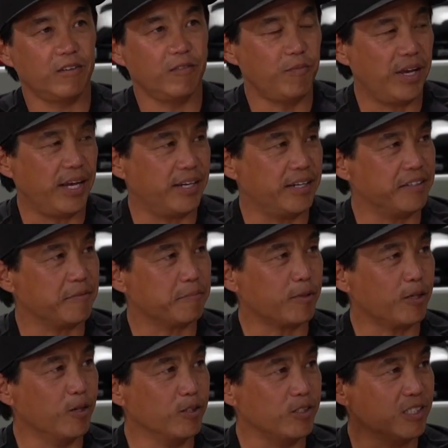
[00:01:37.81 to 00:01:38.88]
made in the
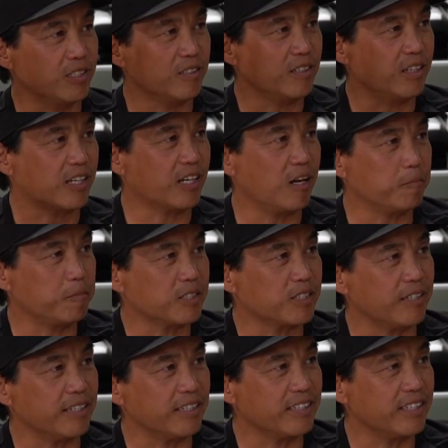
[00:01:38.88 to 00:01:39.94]
pros and accomplished
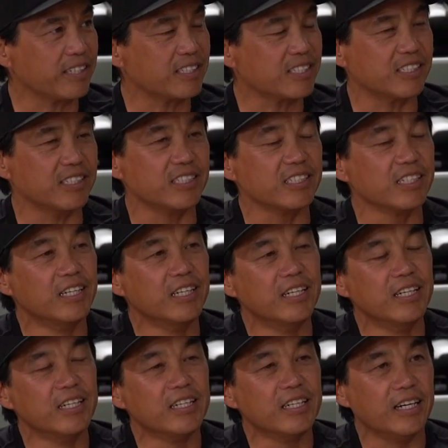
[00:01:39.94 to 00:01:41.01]
great things because
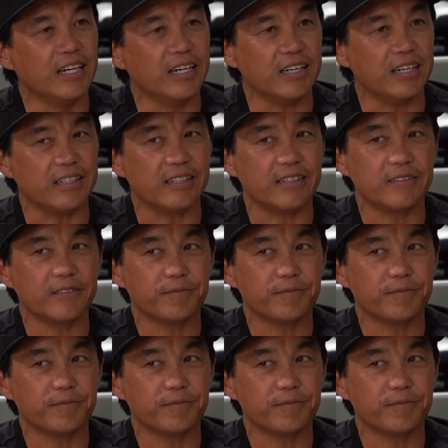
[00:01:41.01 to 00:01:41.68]
uh,